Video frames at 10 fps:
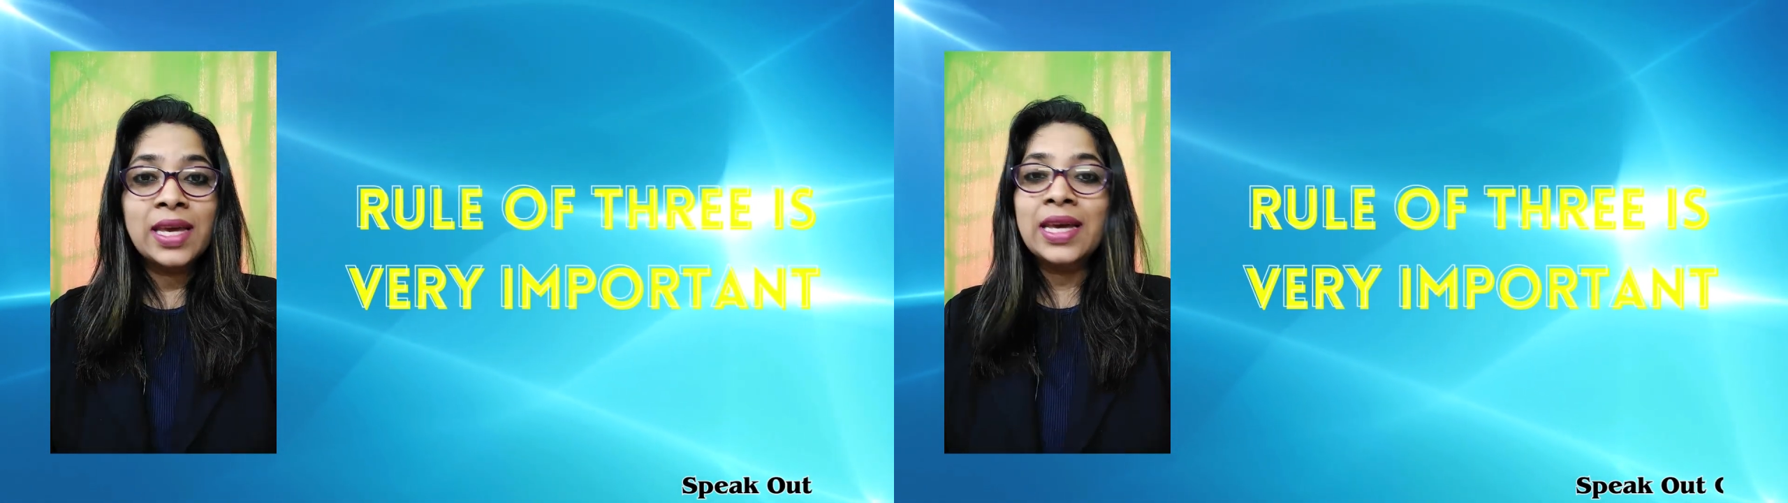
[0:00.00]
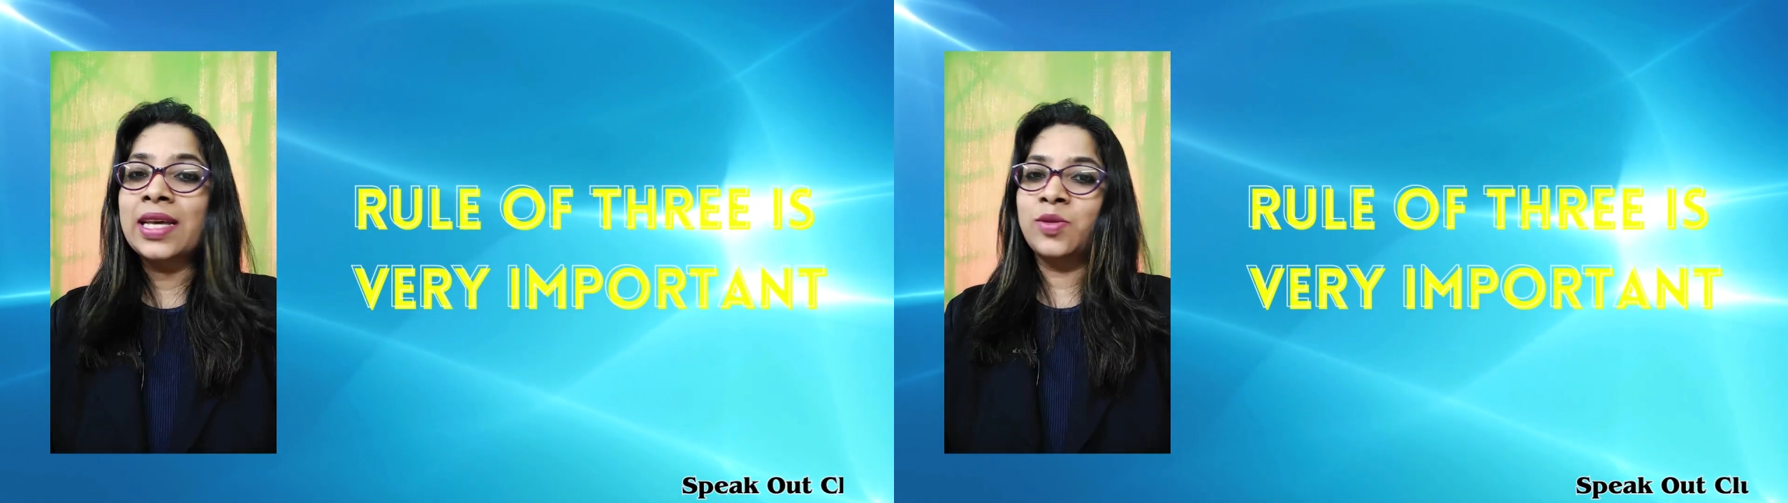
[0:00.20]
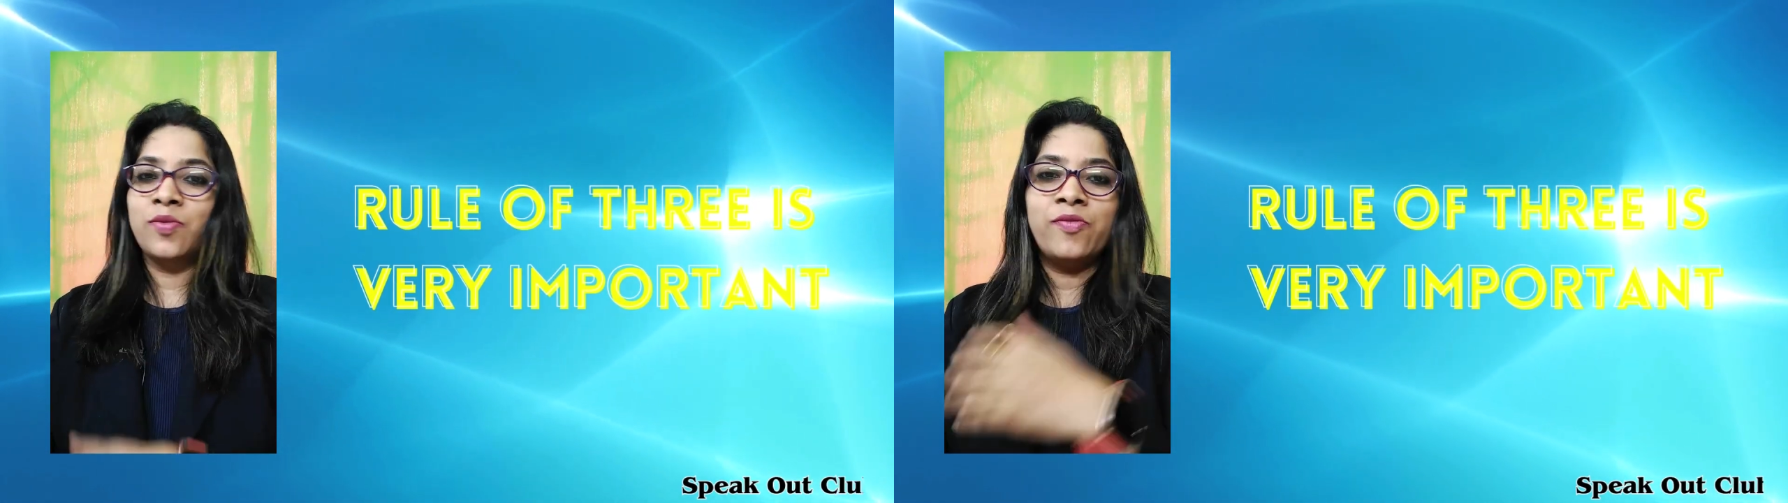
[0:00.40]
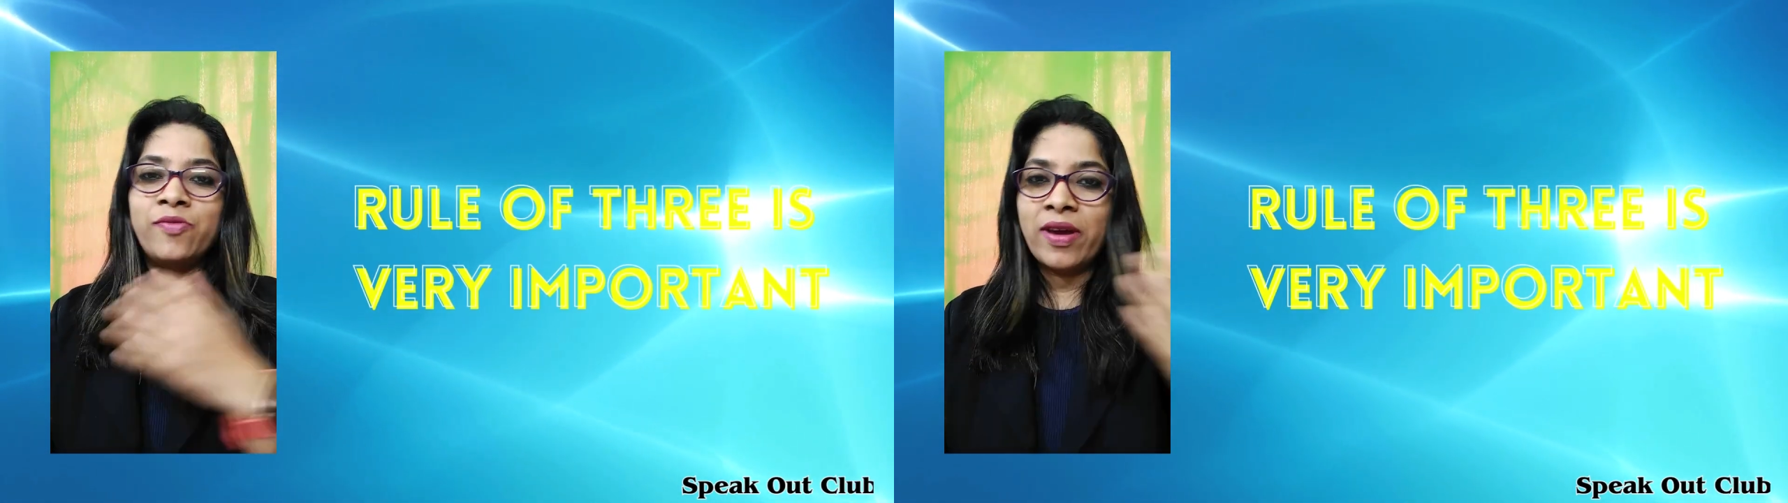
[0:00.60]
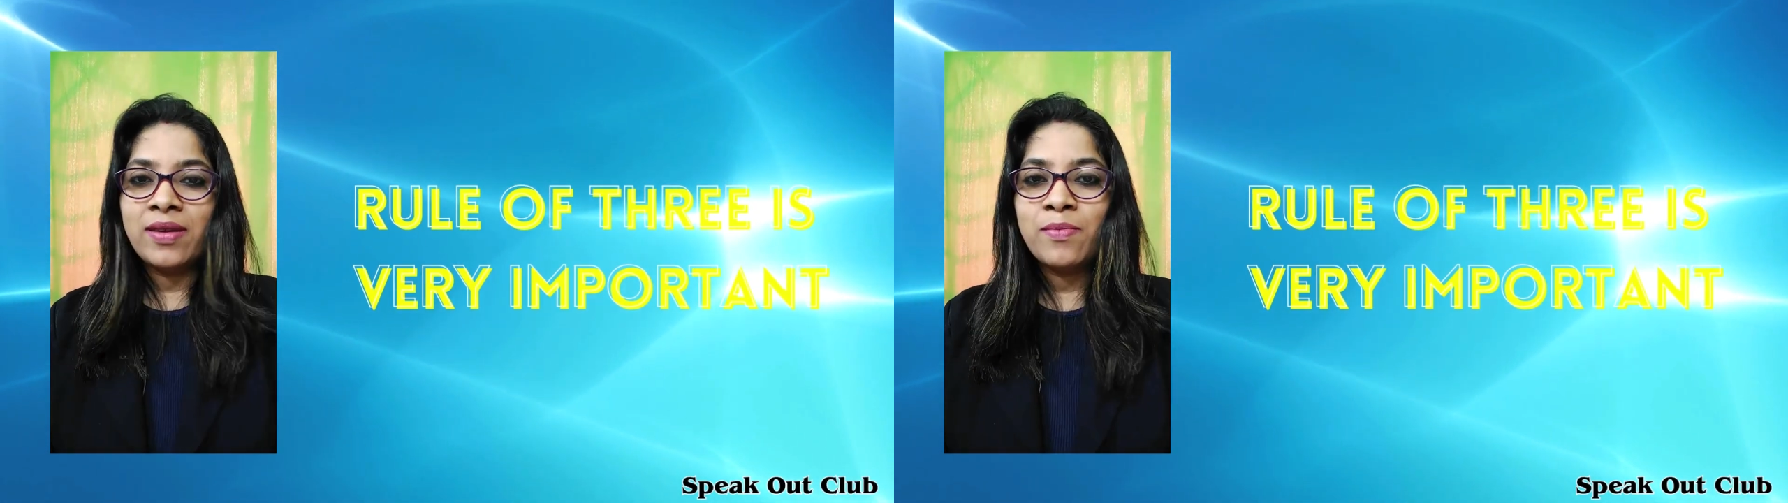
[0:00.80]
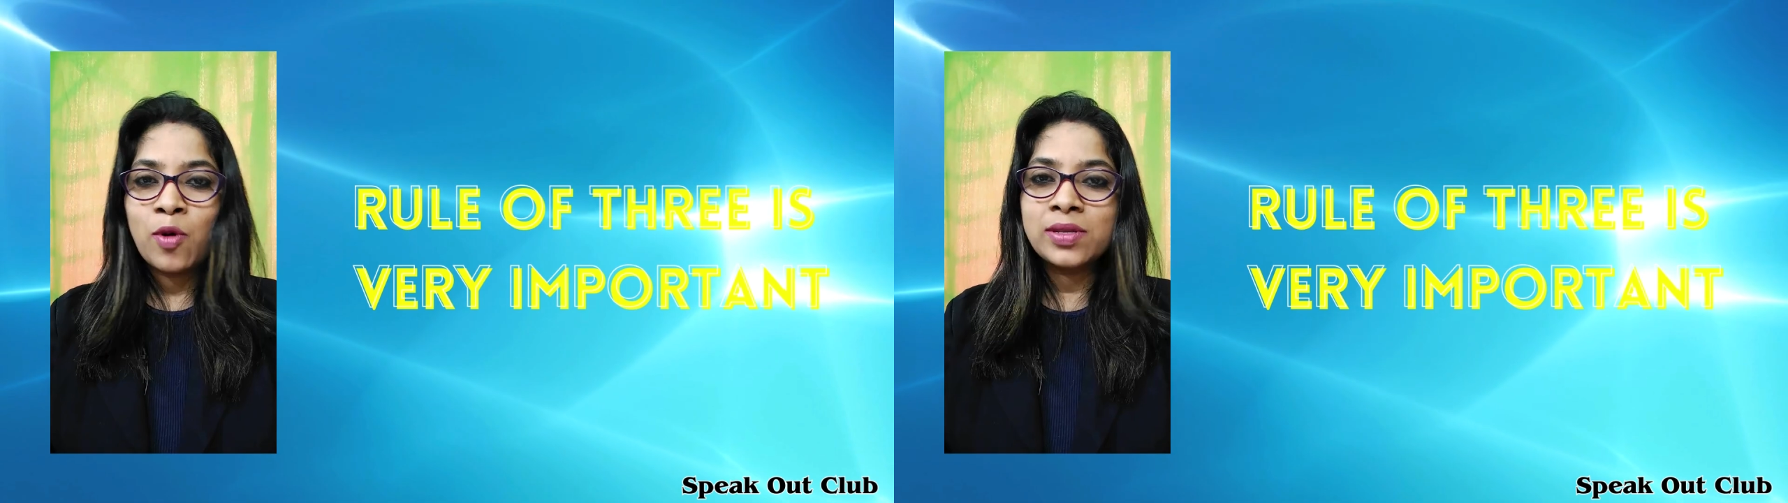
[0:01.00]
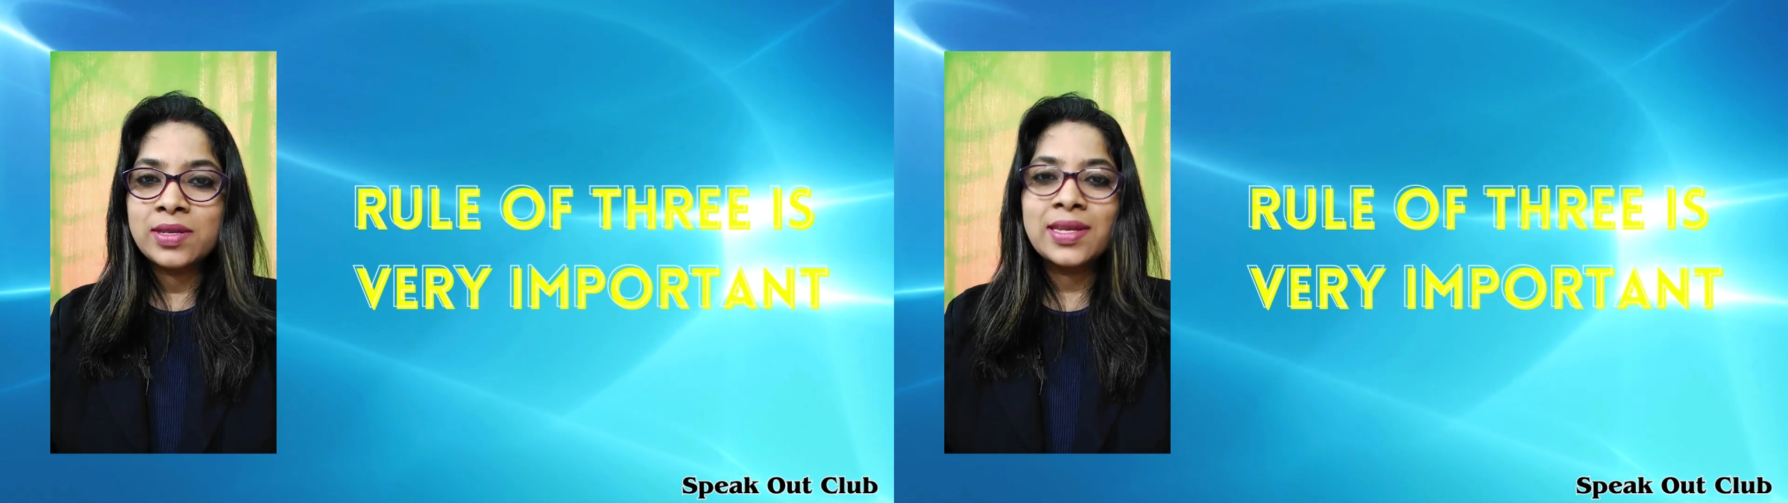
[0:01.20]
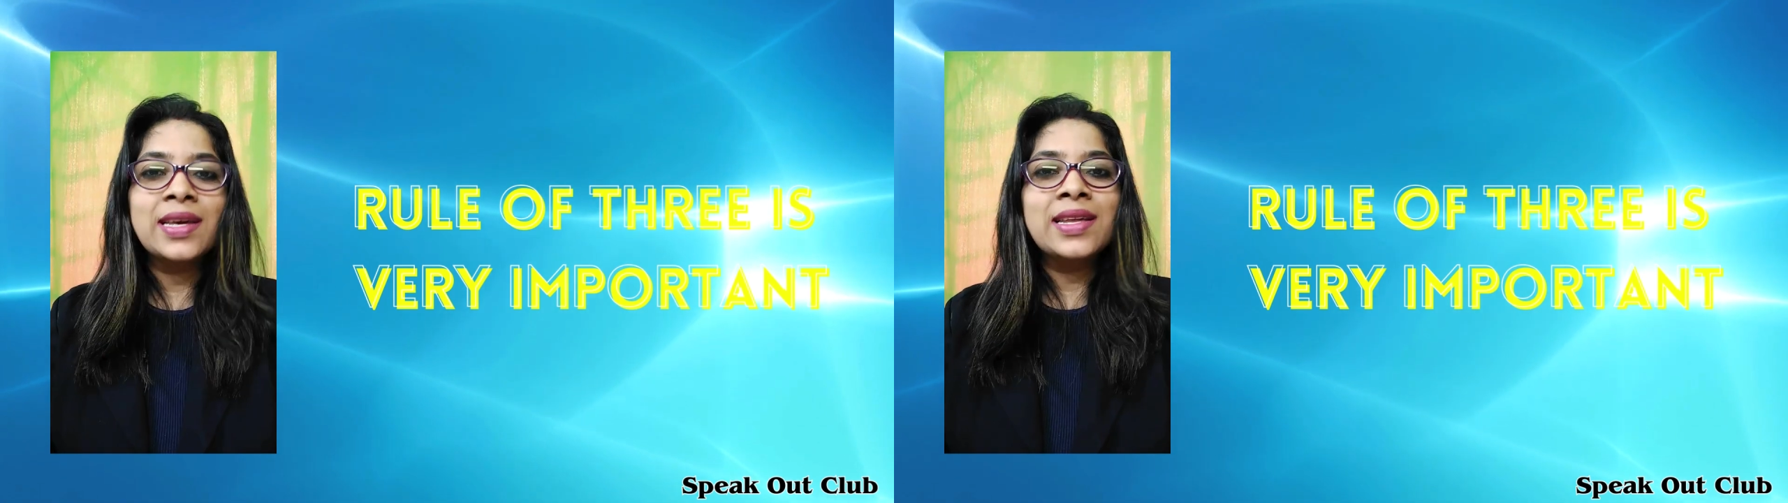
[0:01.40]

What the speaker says: is very important.